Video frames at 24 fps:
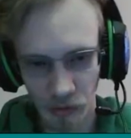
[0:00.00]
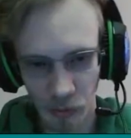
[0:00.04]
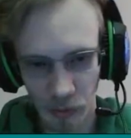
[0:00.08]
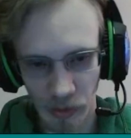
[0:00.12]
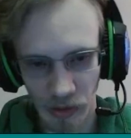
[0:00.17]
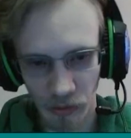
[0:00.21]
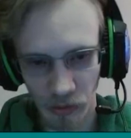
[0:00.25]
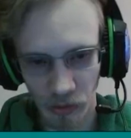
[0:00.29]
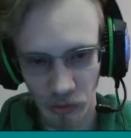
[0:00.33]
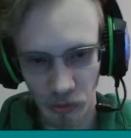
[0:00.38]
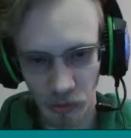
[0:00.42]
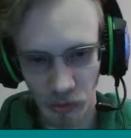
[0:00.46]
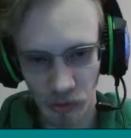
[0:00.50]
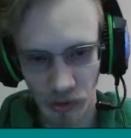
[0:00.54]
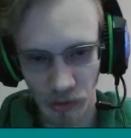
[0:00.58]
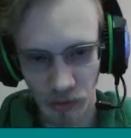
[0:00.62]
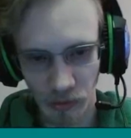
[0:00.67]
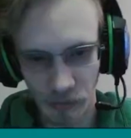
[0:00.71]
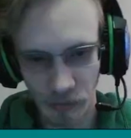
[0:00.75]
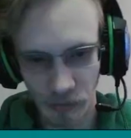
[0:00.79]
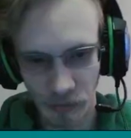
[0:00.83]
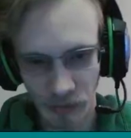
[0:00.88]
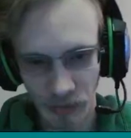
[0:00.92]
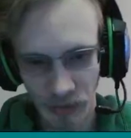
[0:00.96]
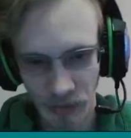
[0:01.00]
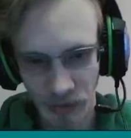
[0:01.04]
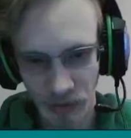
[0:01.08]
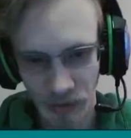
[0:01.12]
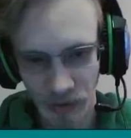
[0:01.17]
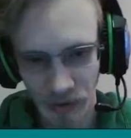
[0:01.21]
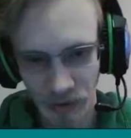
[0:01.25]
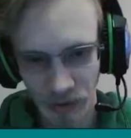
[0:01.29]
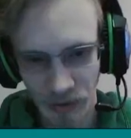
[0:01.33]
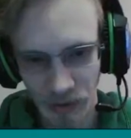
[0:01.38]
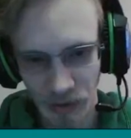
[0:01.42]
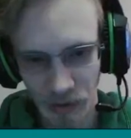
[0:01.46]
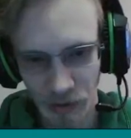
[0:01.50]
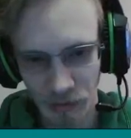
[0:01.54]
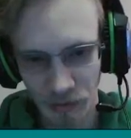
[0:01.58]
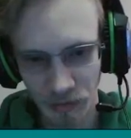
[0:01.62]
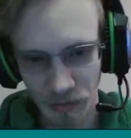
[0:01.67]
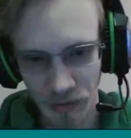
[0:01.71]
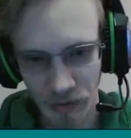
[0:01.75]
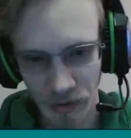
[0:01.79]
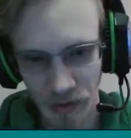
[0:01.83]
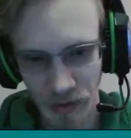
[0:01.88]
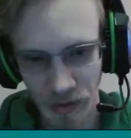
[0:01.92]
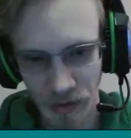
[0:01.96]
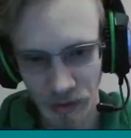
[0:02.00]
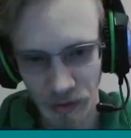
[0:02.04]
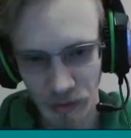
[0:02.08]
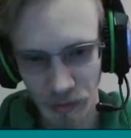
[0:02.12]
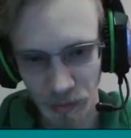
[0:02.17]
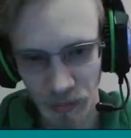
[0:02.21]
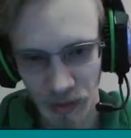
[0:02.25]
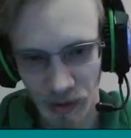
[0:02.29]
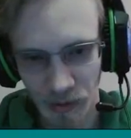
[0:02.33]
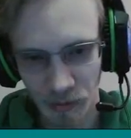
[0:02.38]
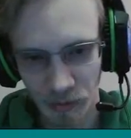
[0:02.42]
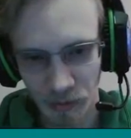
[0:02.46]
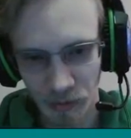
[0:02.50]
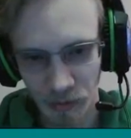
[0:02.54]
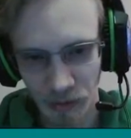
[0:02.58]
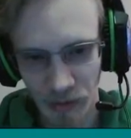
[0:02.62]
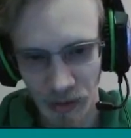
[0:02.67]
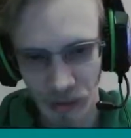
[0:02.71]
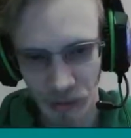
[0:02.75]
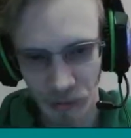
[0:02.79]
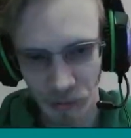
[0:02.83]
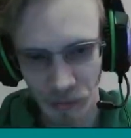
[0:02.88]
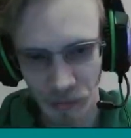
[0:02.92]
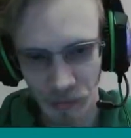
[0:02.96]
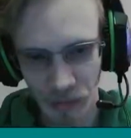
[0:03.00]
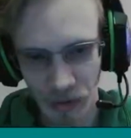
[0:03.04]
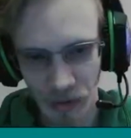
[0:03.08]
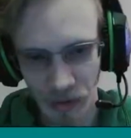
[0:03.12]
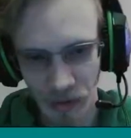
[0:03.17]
So I'd have to draw every mouth frame